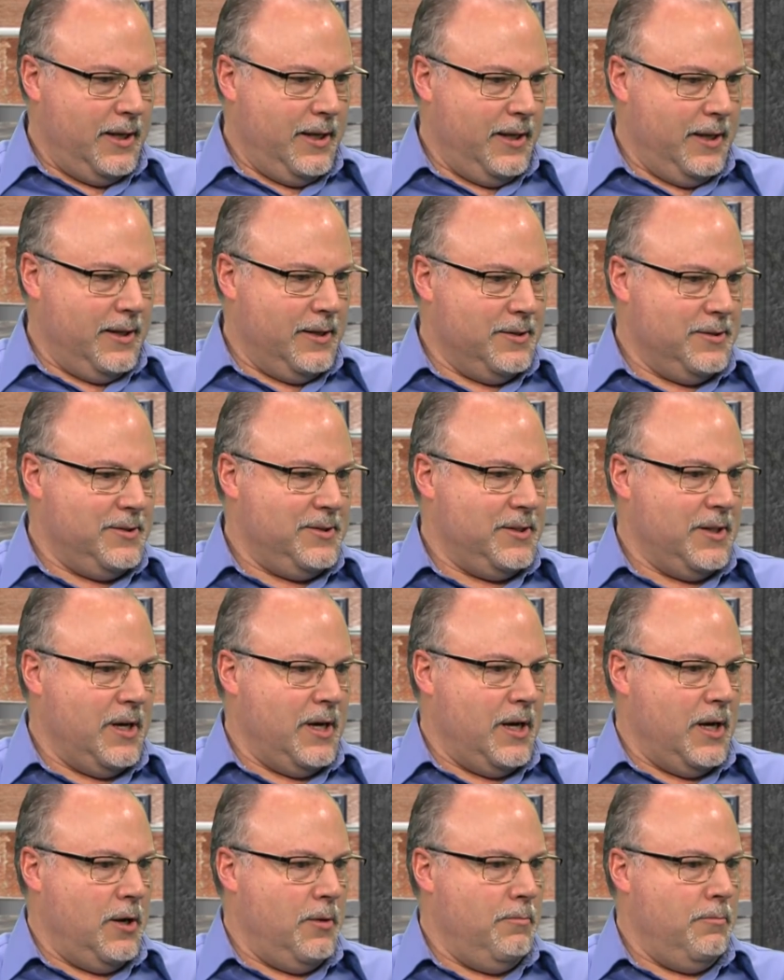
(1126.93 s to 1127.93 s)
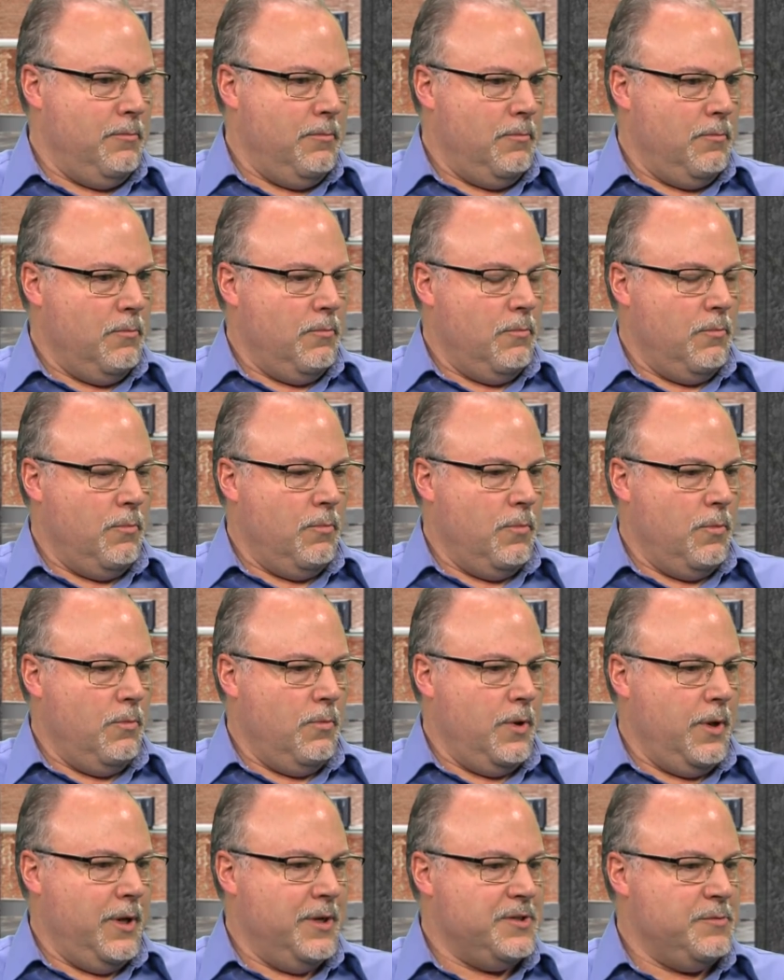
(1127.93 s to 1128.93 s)
is
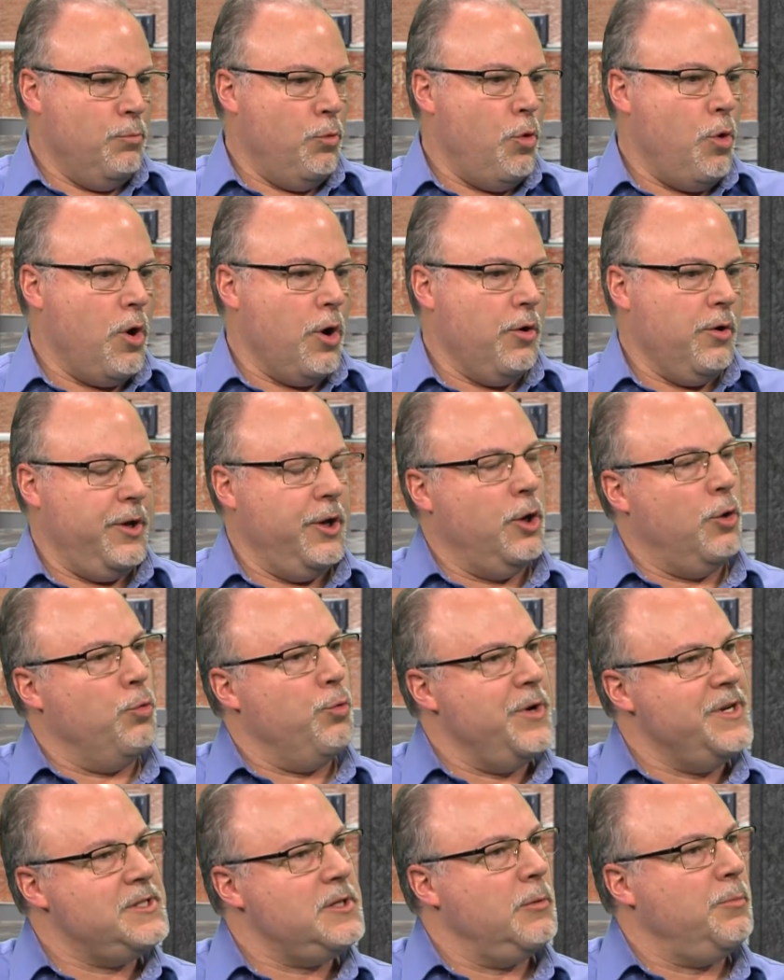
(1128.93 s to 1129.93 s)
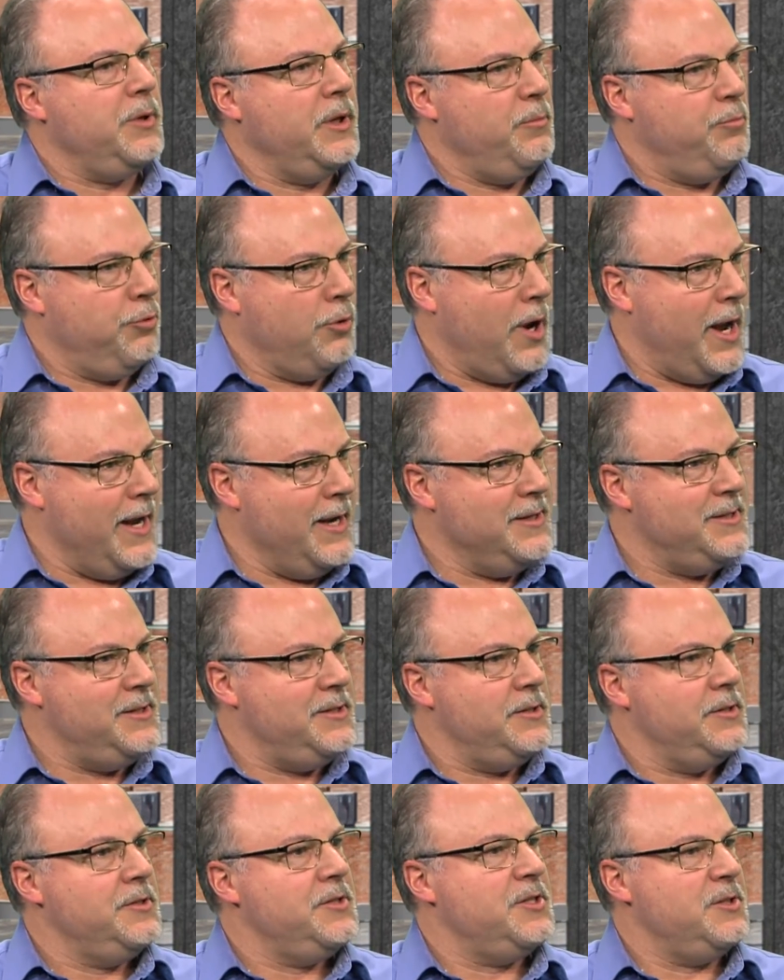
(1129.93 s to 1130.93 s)
more reasonably
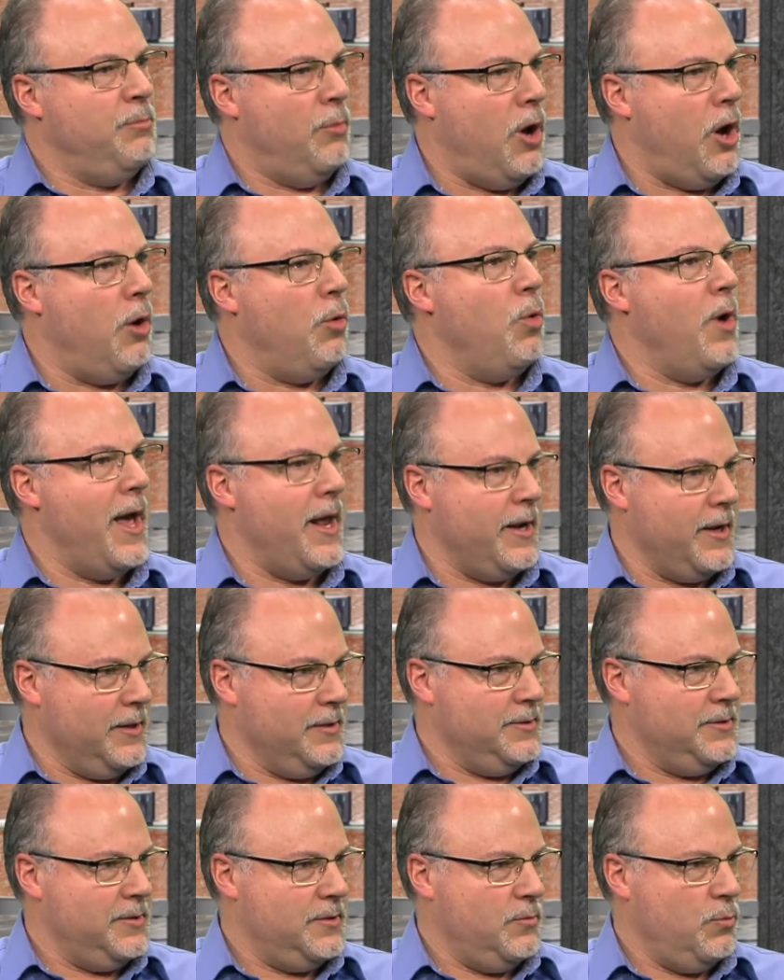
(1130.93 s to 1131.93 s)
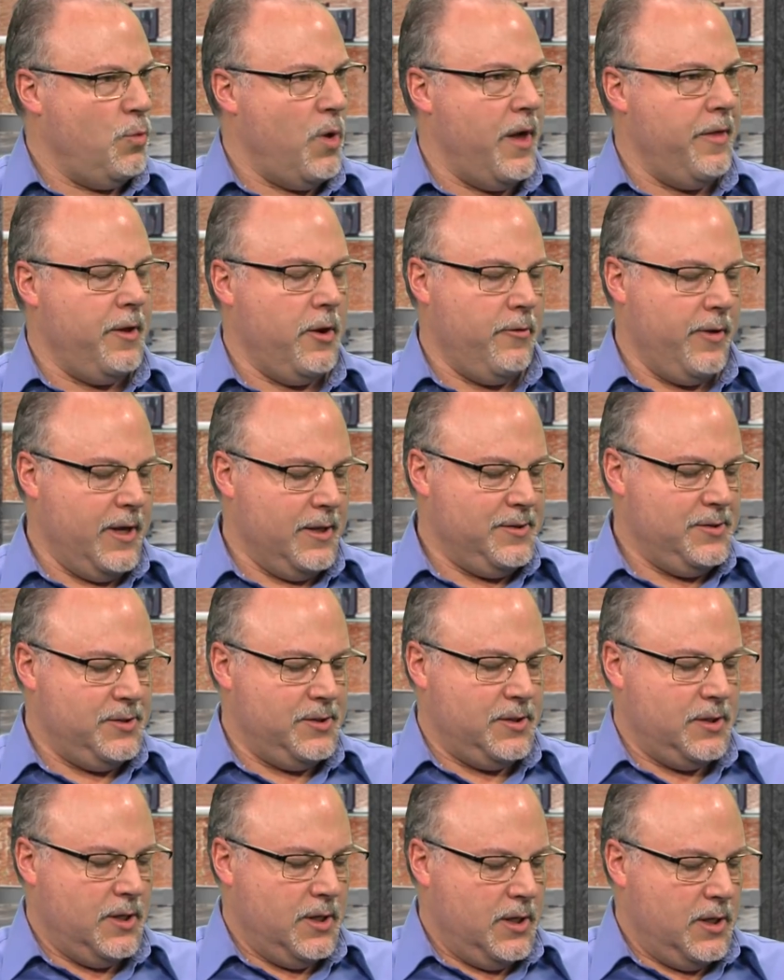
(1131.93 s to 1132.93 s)
priced small weddings, whether
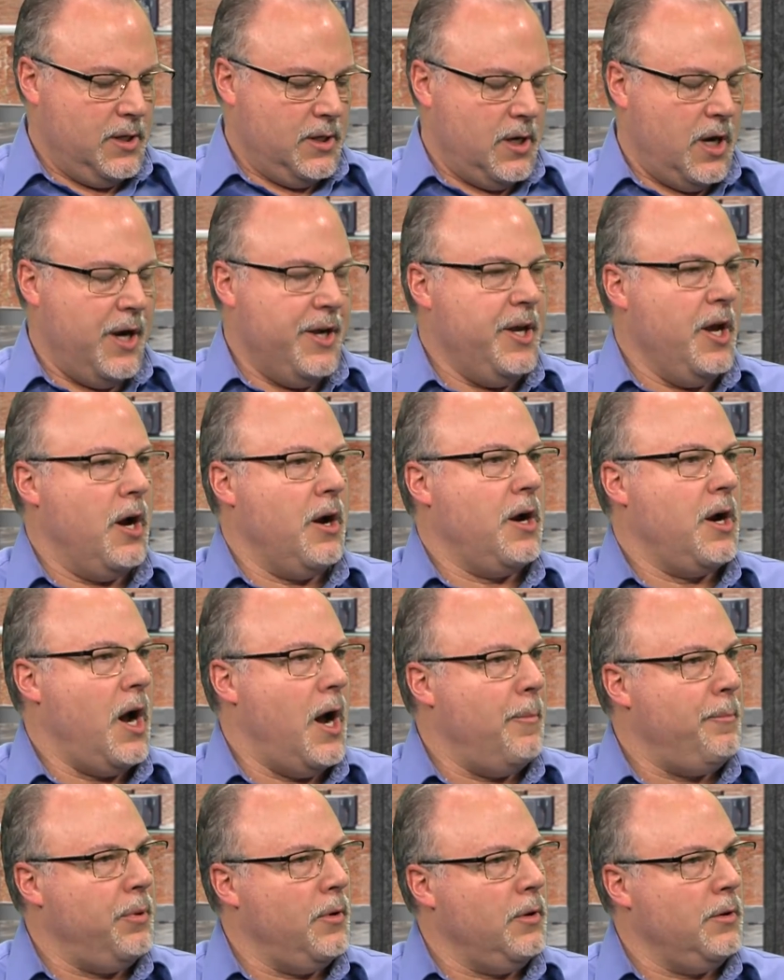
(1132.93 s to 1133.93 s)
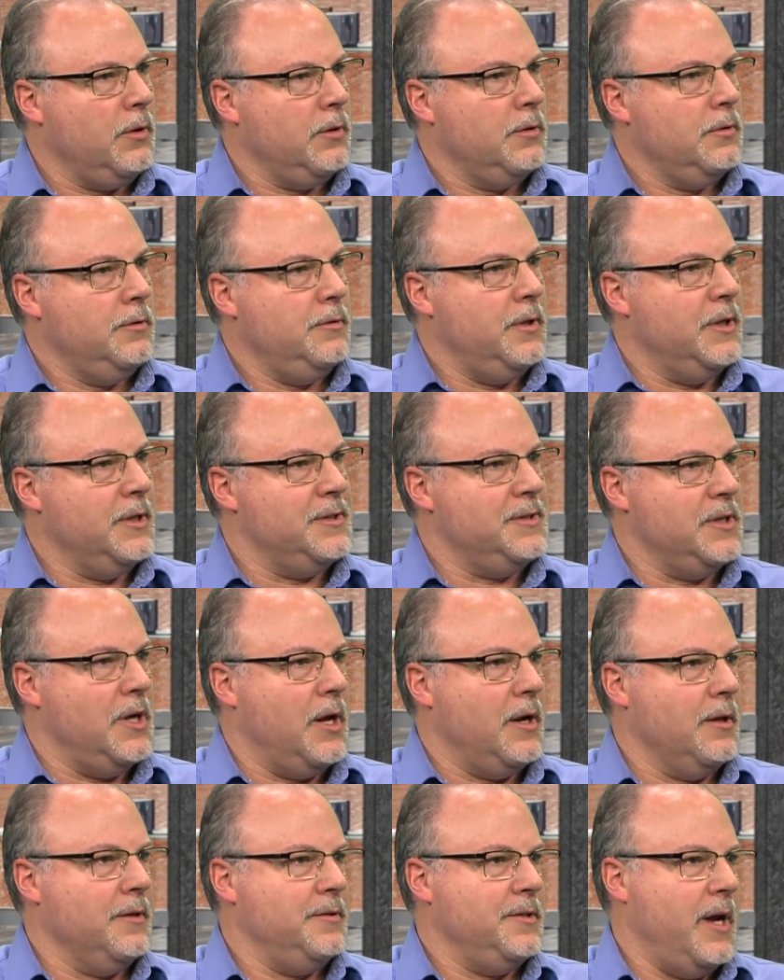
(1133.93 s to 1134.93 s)
it's a young couple that's
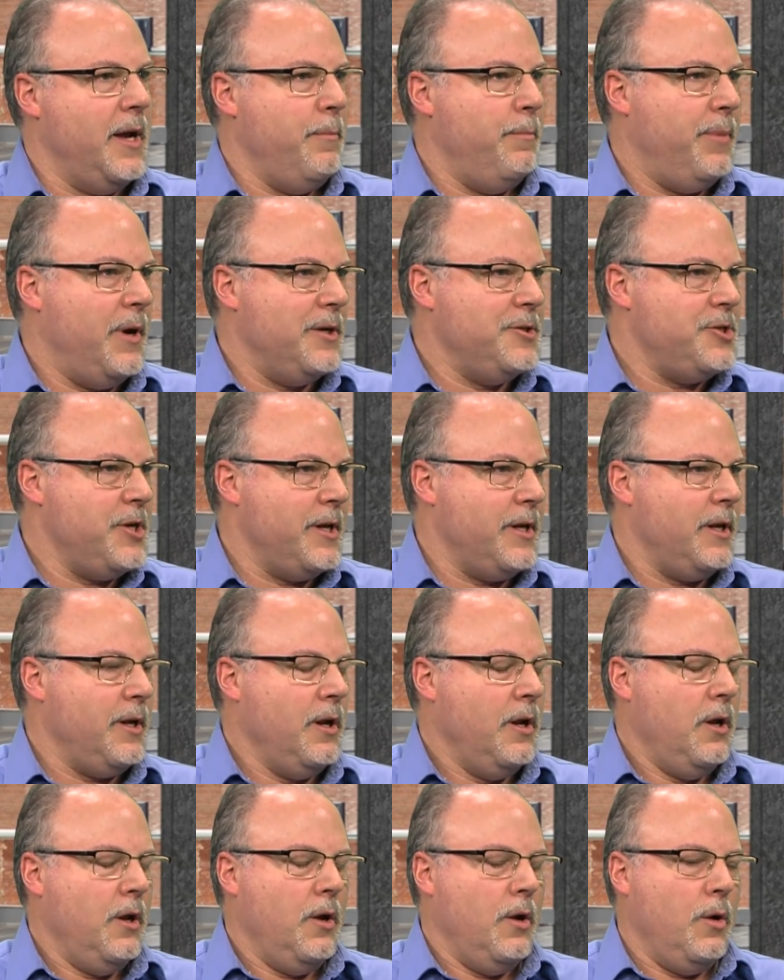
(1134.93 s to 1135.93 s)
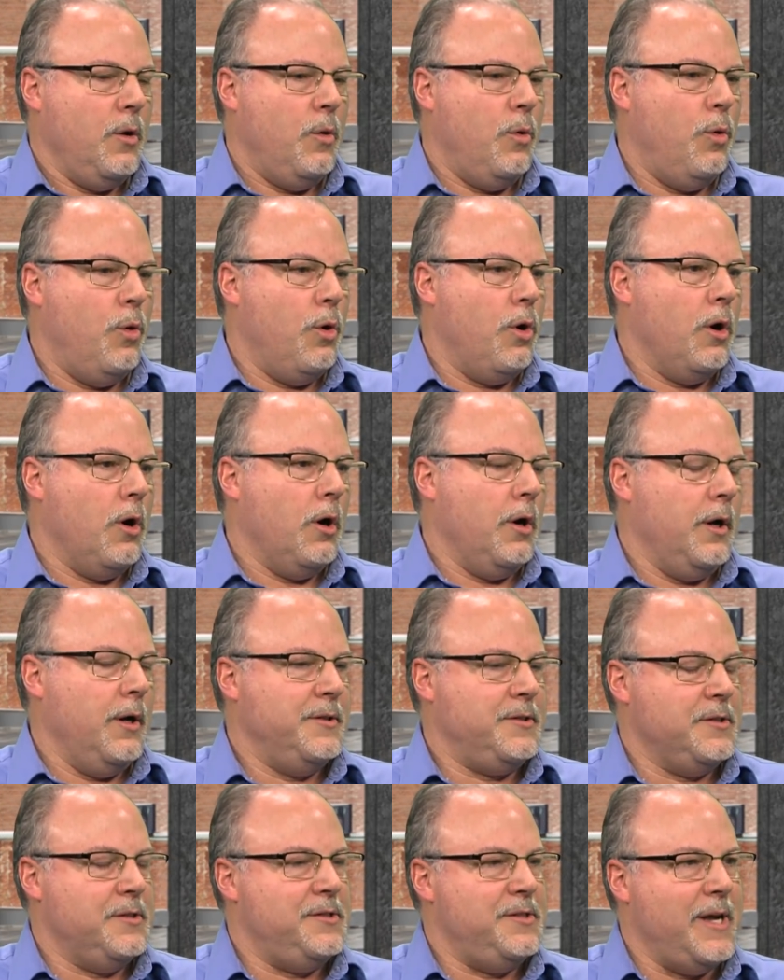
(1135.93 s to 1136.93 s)
on a tight budget, or
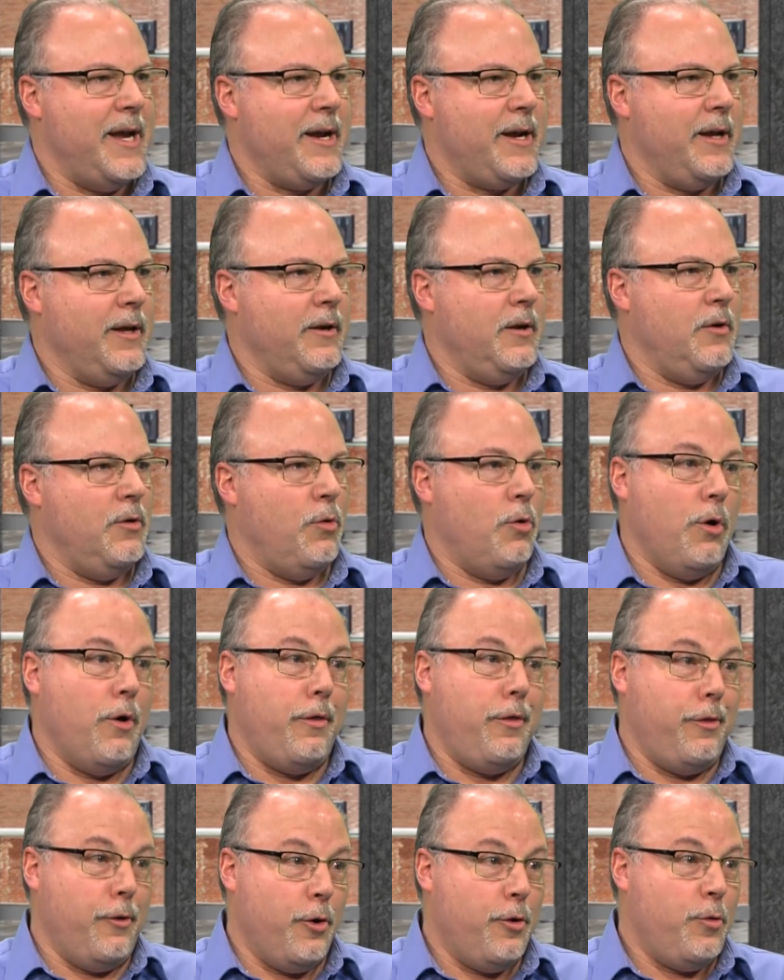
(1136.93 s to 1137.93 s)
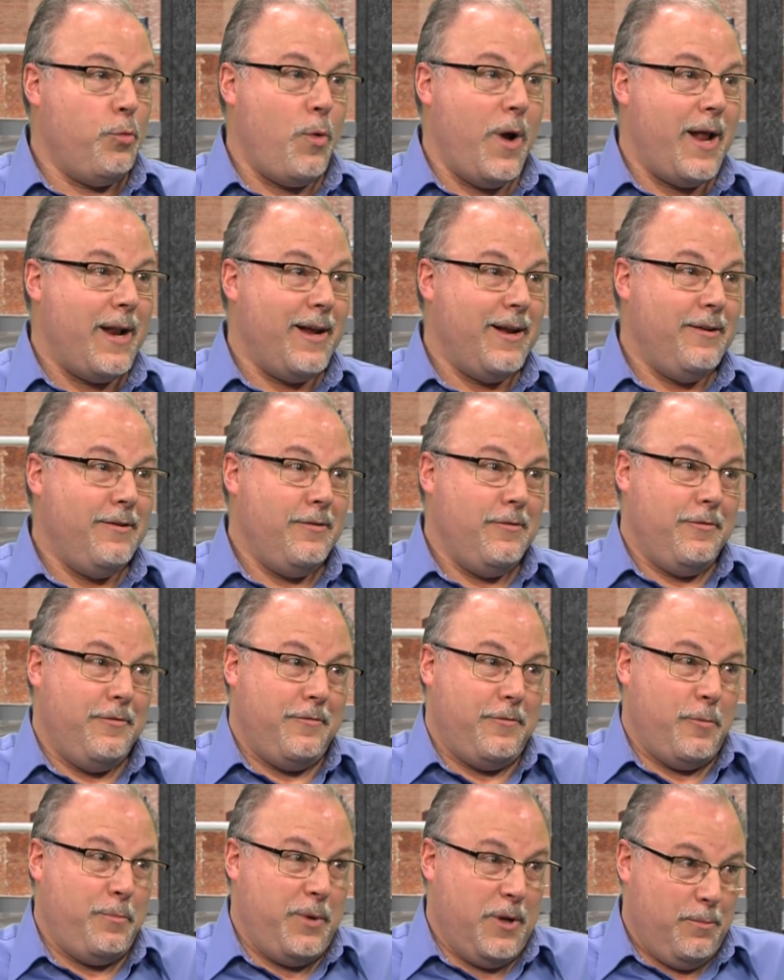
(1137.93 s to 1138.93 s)
it's a second or a third wedding
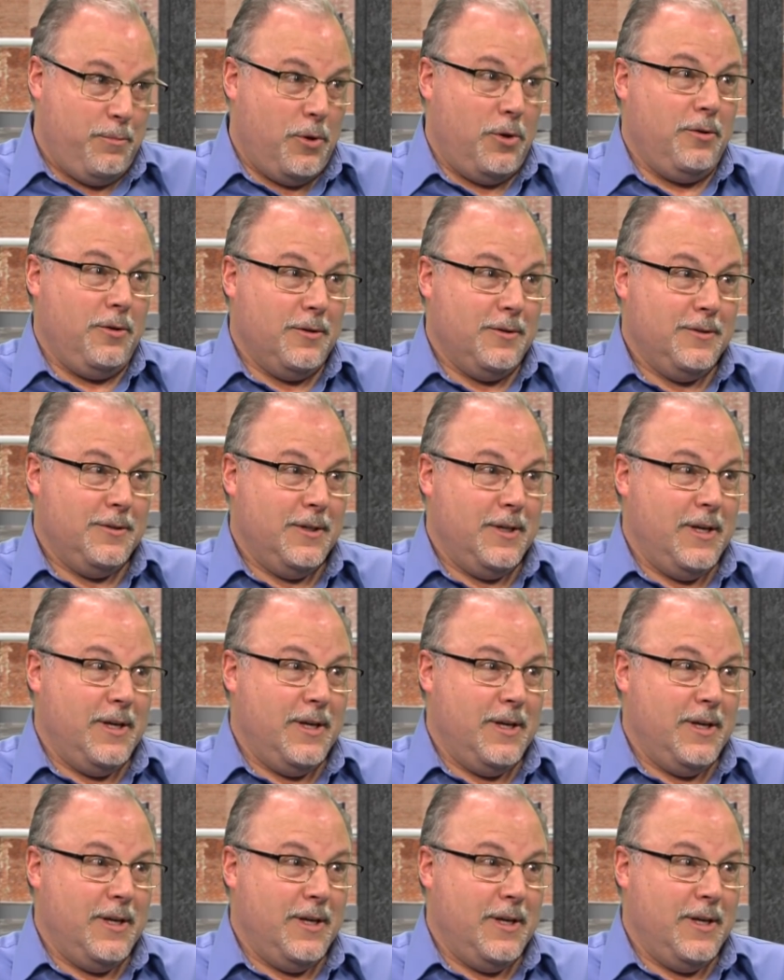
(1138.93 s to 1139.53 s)
for people,